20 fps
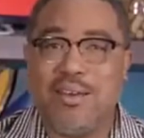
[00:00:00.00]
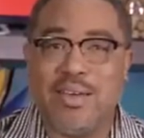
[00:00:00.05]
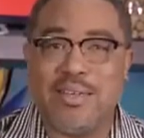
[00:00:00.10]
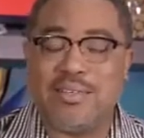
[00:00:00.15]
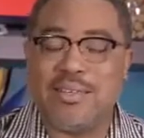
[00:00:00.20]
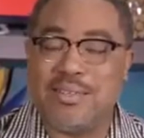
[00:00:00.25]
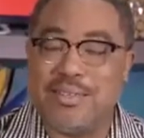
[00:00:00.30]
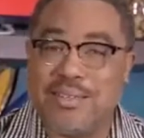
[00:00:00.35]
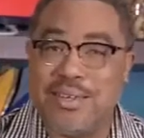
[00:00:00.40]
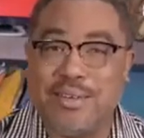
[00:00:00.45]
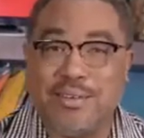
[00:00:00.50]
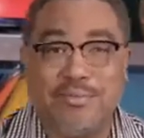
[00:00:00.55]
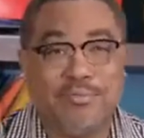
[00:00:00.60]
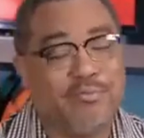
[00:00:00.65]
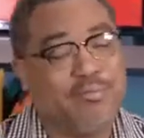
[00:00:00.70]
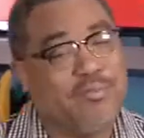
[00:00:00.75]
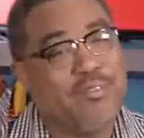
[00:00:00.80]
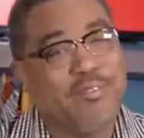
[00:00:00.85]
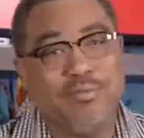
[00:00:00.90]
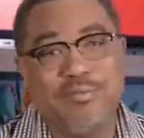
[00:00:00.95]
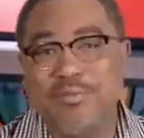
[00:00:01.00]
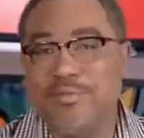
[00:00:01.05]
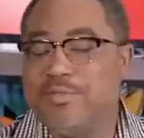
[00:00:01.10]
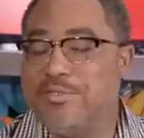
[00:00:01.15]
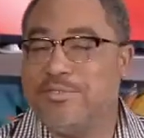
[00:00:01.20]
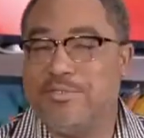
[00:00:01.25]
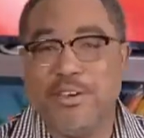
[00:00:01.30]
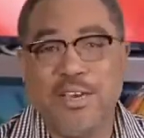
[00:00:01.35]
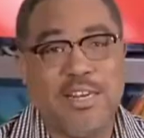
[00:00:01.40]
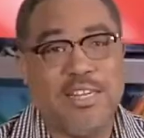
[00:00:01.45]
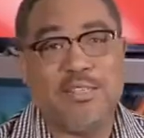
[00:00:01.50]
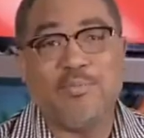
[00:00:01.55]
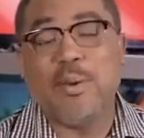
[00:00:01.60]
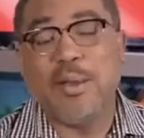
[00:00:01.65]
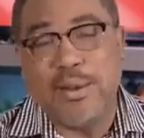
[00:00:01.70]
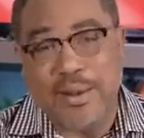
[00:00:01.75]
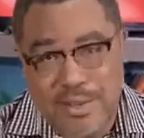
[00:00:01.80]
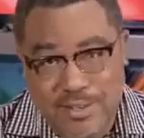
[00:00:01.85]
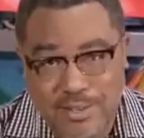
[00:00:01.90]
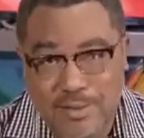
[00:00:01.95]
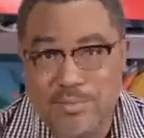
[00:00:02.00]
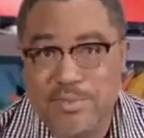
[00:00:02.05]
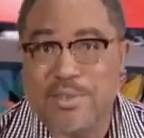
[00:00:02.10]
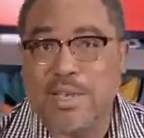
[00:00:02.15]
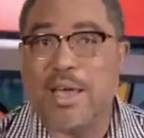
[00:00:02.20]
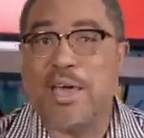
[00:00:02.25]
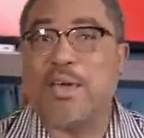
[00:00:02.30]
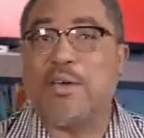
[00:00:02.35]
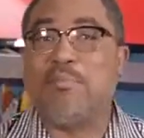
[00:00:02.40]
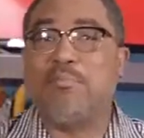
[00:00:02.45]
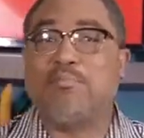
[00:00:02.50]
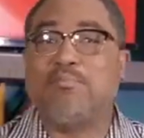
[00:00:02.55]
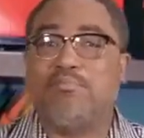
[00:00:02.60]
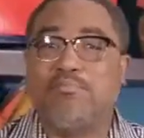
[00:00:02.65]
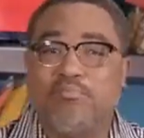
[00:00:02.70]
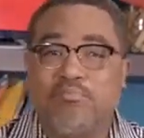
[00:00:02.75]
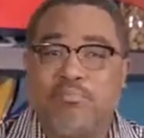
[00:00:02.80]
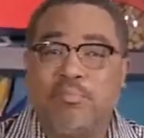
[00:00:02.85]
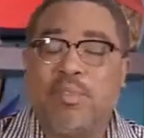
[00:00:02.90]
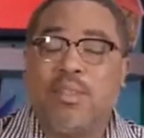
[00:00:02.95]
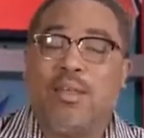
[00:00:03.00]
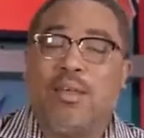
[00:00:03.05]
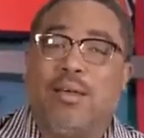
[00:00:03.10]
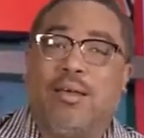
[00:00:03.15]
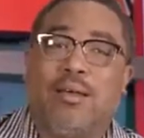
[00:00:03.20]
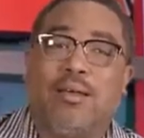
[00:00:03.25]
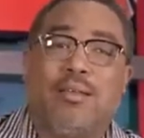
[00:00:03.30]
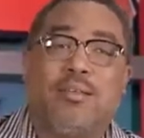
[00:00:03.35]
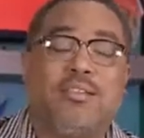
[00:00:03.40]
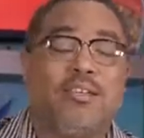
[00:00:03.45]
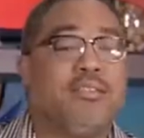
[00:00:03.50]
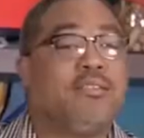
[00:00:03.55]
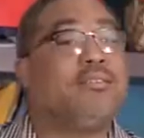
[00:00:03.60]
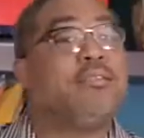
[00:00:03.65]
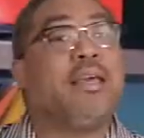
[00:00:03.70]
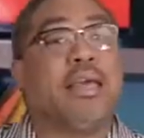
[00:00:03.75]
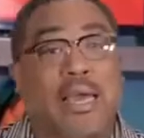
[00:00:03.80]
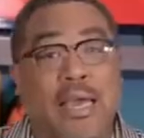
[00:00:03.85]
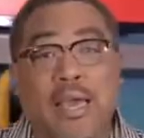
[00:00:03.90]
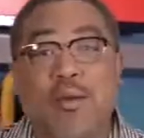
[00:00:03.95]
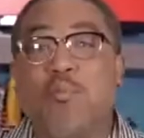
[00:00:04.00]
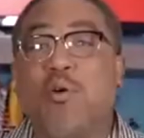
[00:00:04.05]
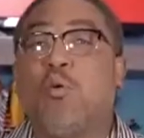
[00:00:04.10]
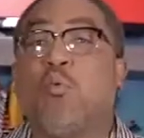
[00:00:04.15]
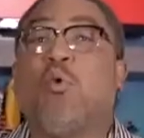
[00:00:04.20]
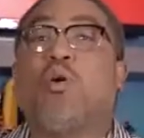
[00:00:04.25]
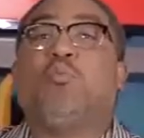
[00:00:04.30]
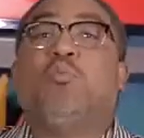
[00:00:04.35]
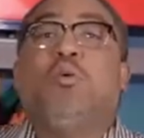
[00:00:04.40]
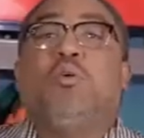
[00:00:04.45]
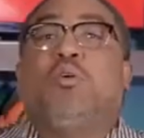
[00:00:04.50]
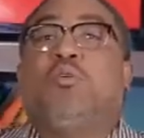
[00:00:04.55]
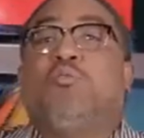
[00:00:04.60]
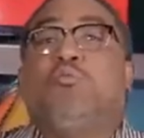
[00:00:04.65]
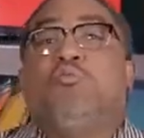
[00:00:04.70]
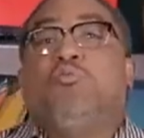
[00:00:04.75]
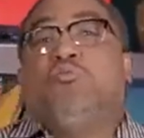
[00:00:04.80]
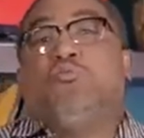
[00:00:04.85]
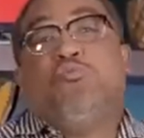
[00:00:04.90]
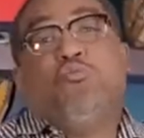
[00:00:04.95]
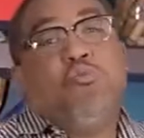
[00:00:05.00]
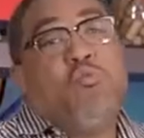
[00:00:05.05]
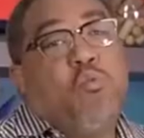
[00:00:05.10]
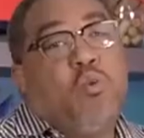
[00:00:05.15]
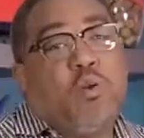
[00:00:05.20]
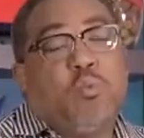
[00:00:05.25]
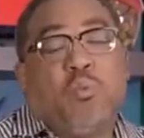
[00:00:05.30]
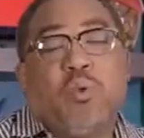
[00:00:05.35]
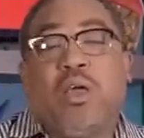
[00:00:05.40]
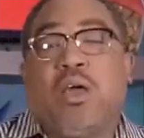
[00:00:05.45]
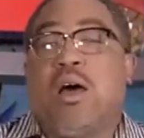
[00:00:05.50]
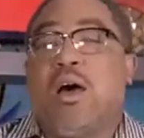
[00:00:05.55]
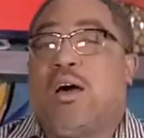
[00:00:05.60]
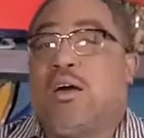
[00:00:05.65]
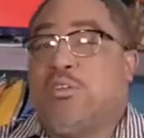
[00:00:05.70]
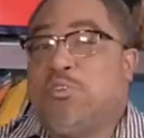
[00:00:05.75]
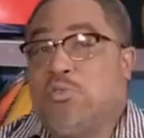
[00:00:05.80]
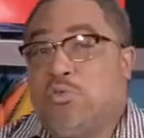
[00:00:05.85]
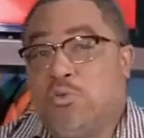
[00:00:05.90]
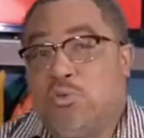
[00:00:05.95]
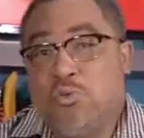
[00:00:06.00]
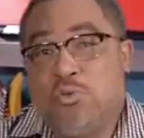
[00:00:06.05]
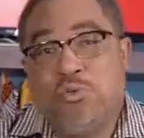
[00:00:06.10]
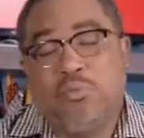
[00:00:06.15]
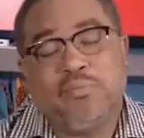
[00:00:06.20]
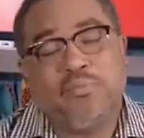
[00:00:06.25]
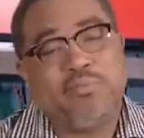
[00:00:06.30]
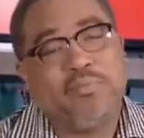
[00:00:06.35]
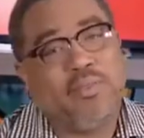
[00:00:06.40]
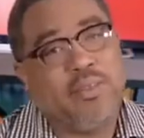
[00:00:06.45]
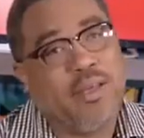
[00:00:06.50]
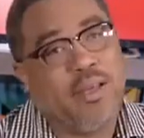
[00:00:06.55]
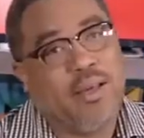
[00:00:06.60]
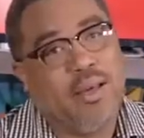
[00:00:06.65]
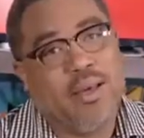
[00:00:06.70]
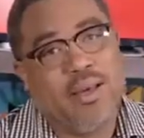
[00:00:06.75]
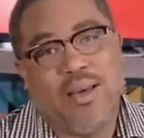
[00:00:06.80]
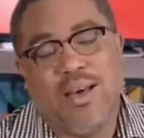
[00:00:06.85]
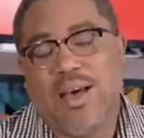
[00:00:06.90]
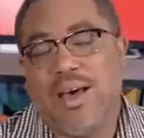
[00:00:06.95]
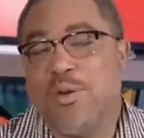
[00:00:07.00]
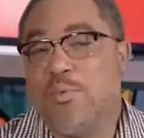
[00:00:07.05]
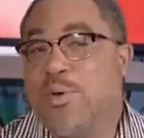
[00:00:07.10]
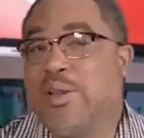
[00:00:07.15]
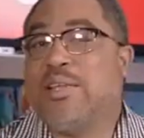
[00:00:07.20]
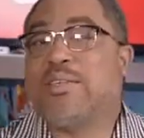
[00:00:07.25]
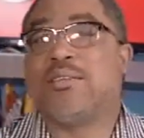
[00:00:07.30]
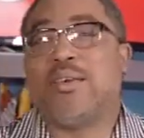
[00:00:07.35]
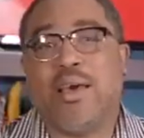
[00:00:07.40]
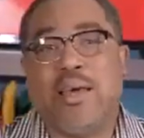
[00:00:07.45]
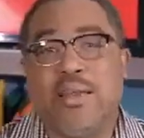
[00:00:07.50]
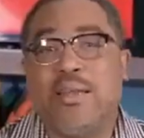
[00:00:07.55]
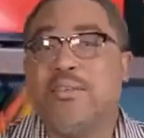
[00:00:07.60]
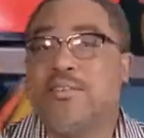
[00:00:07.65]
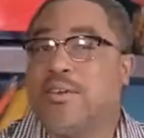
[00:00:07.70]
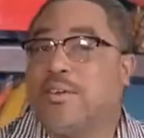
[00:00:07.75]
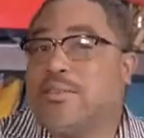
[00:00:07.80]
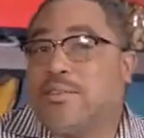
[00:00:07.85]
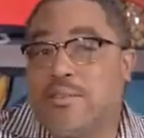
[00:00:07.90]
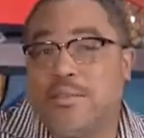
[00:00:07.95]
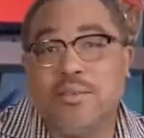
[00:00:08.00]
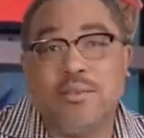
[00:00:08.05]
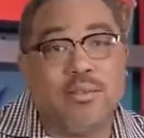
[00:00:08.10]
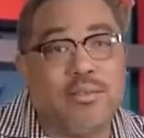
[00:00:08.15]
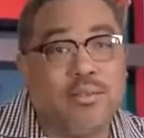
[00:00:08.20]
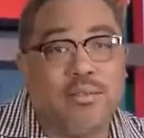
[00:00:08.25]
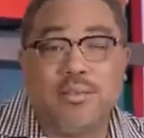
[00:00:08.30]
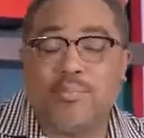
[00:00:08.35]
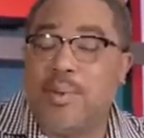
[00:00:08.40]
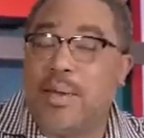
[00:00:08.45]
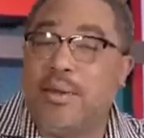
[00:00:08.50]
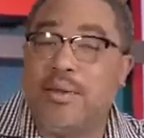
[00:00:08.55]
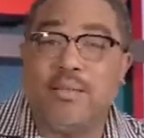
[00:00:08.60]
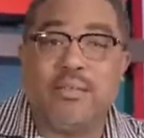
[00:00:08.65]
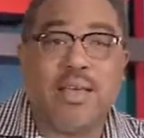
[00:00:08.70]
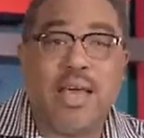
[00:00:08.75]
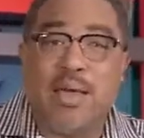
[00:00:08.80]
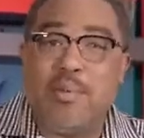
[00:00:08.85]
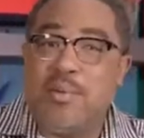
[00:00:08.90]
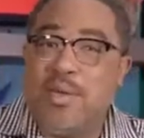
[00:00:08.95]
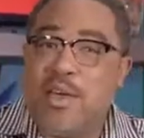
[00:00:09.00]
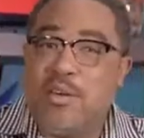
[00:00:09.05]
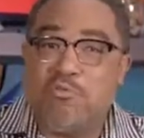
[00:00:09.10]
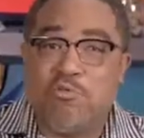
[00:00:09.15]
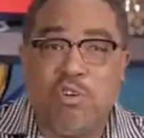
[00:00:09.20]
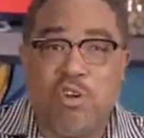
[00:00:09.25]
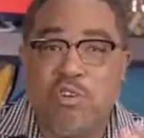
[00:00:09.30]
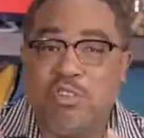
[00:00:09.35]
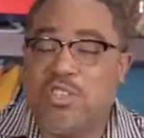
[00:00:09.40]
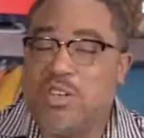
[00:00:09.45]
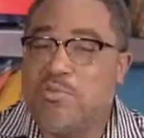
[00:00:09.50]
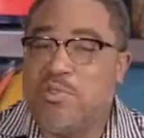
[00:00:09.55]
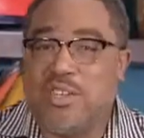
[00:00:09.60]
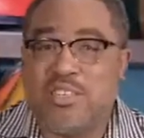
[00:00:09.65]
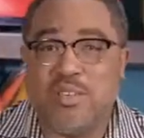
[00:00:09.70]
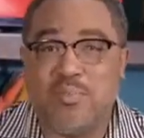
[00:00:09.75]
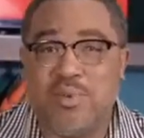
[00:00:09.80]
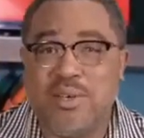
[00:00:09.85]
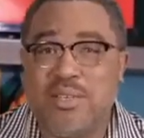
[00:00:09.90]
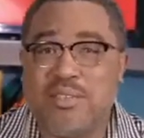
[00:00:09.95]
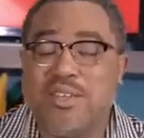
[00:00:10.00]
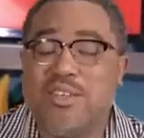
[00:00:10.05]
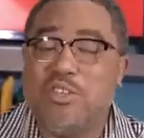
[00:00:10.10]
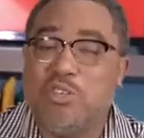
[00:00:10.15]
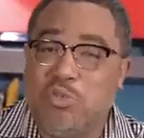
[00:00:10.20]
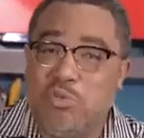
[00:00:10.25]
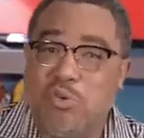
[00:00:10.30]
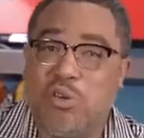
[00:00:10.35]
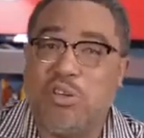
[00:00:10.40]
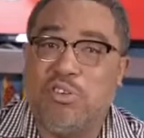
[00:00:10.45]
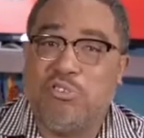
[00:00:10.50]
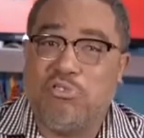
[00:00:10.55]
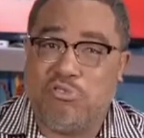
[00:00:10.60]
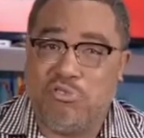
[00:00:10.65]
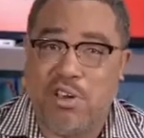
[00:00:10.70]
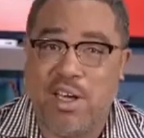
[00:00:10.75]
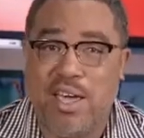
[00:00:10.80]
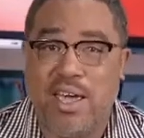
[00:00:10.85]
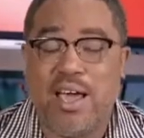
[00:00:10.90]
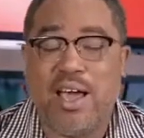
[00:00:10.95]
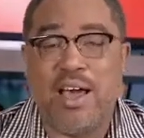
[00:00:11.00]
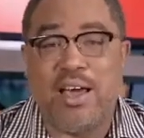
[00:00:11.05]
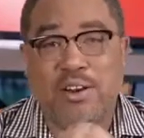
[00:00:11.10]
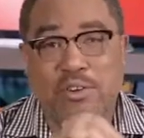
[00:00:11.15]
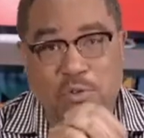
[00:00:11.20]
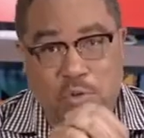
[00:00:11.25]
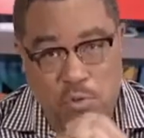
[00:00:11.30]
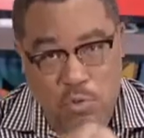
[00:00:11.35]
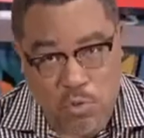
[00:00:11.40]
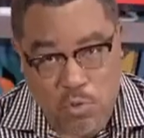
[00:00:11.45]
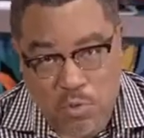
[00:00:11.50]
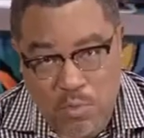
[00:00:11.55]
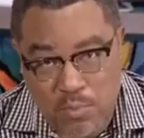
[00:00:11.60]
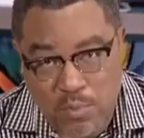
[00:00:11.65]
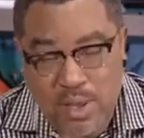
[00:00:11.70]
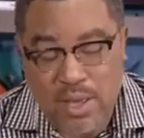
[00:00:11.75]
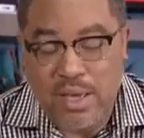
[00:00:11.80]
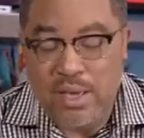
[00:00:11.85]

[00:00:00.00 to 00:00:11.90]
as I said, really spending some time just thinking about what we could do, what we can't do, and we decided just to spend the time here and roll out some recipes that you can try at home.